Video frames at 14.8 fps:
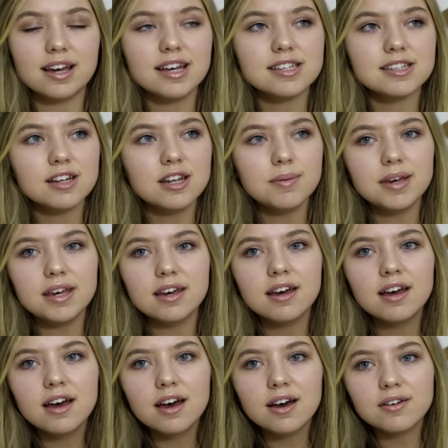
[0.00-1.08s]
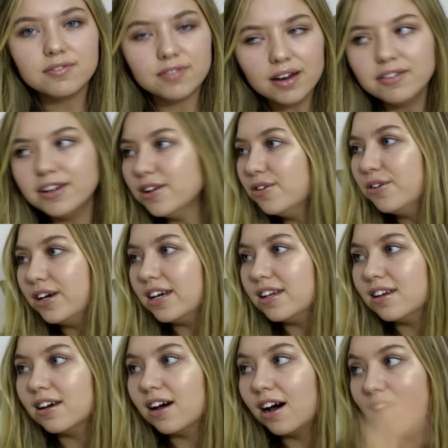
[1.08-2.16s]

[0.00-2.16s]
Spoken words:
It's going to be very annoying.